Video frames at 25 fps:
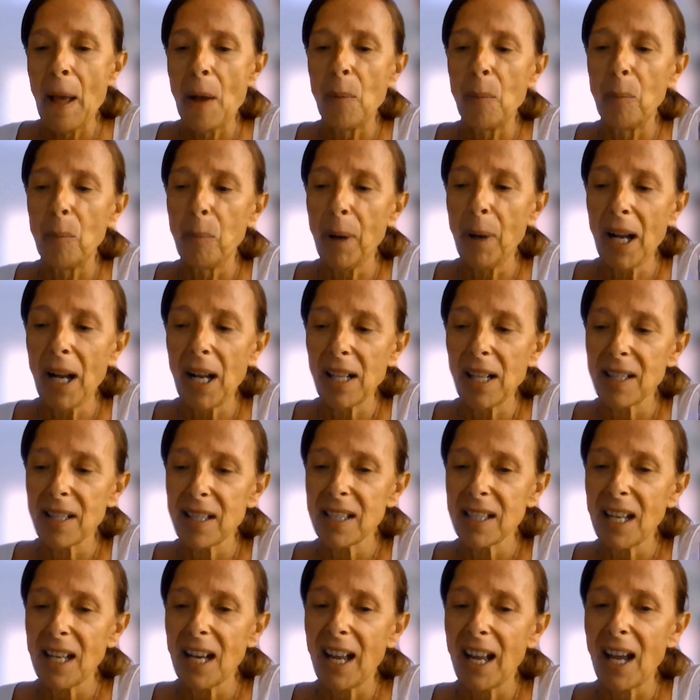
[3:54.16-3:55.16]

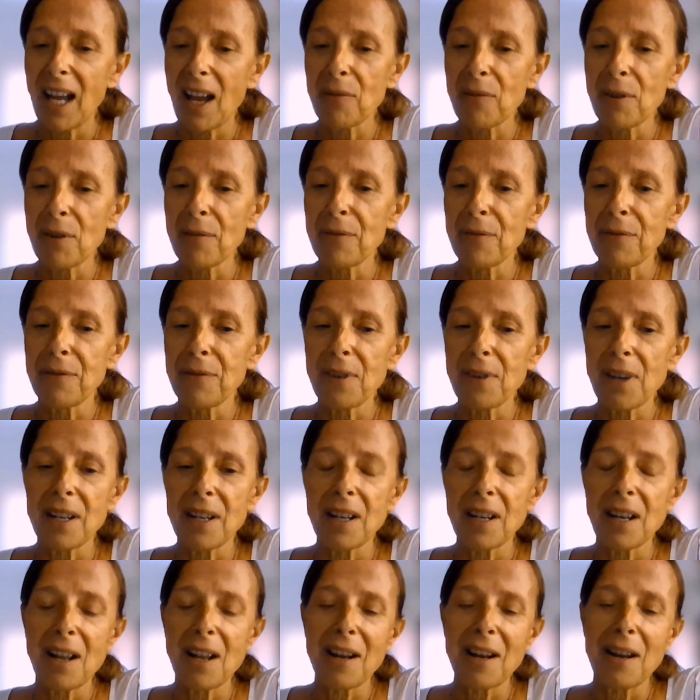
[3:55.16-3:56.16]
But I have
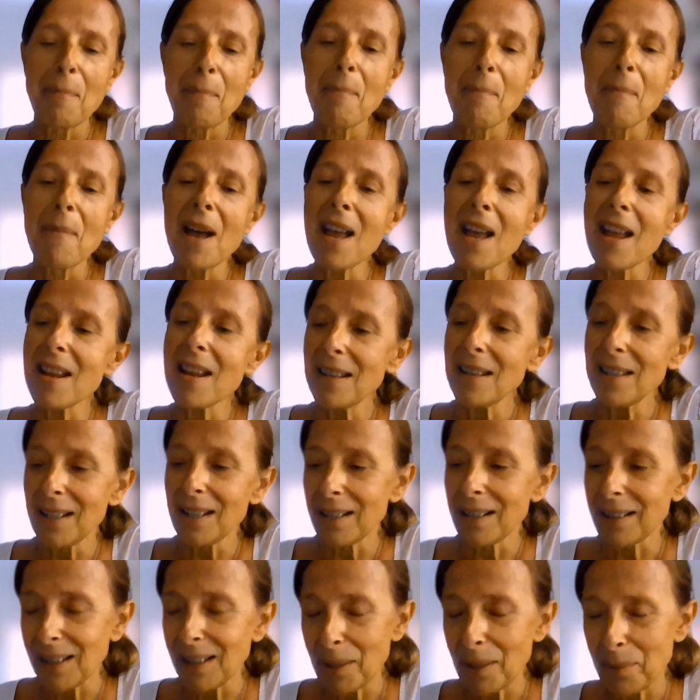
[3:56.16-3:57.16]
an
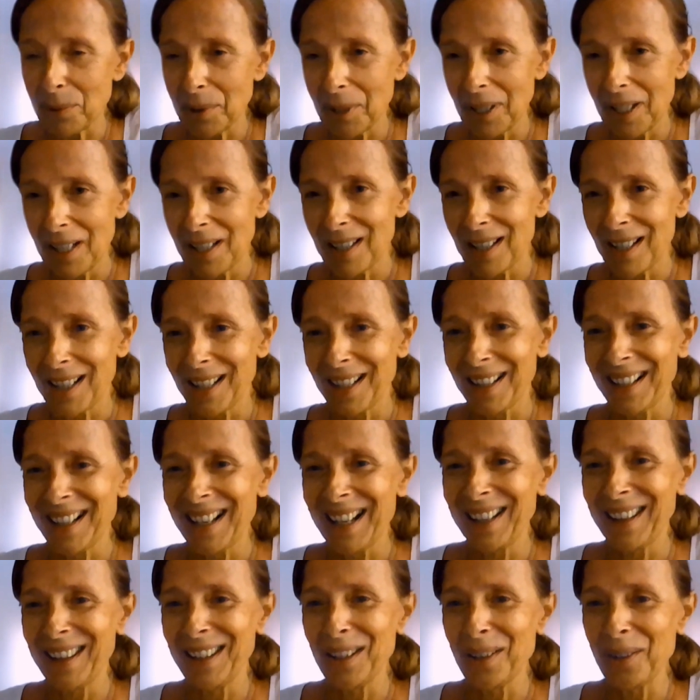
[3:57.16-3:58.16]
amazing collaborator
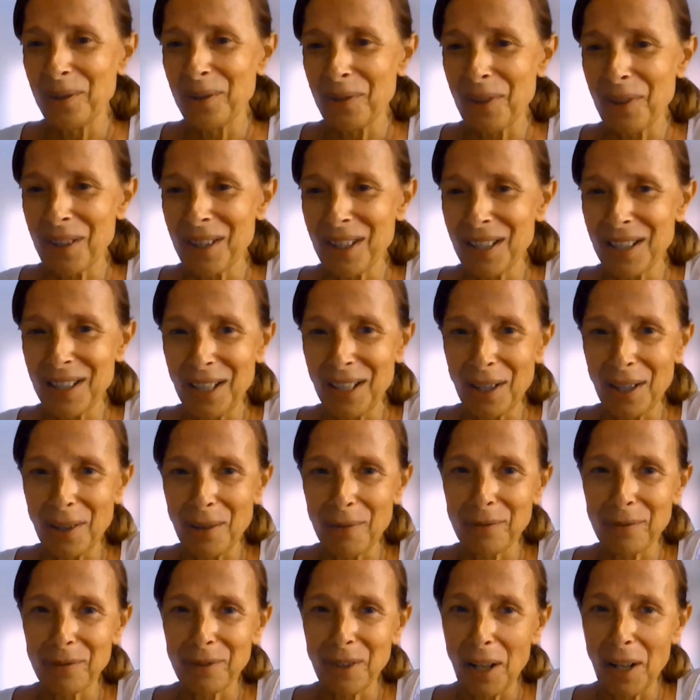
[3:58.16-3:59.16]
at the University
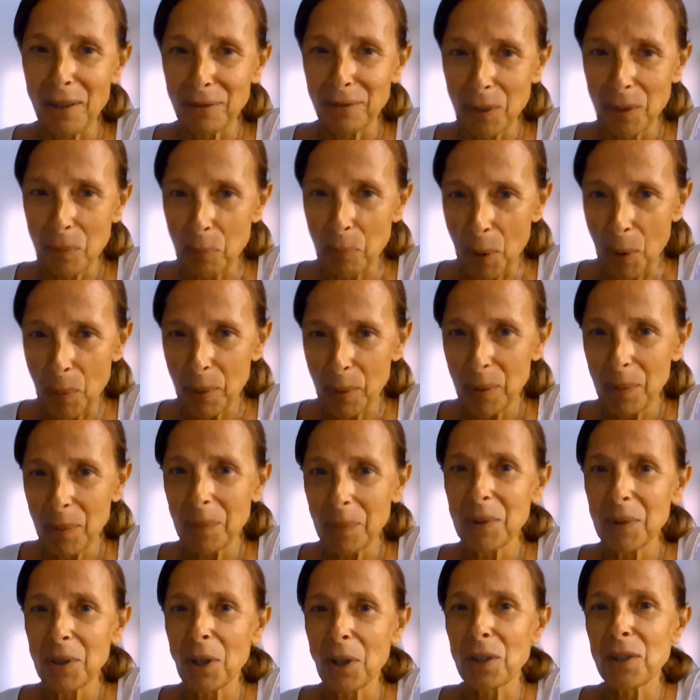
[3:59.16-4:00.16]
of
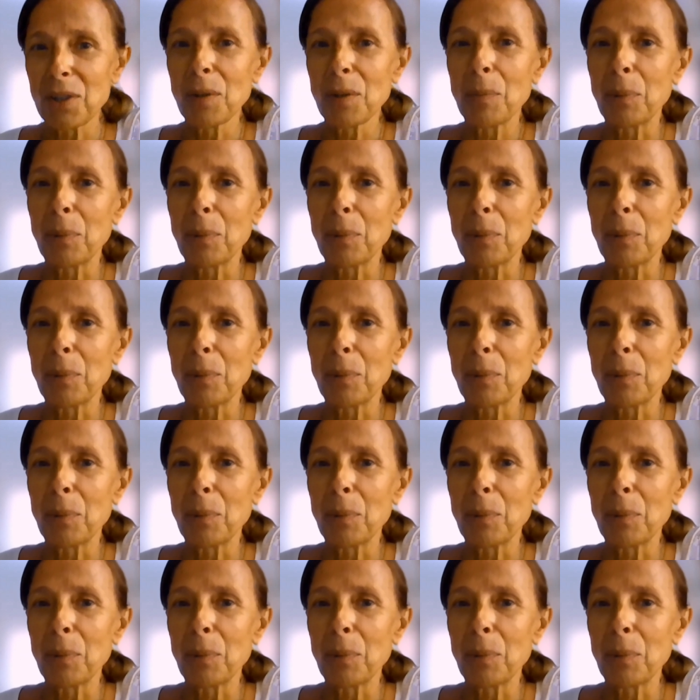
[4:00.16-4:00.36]
Limpopo, Dr.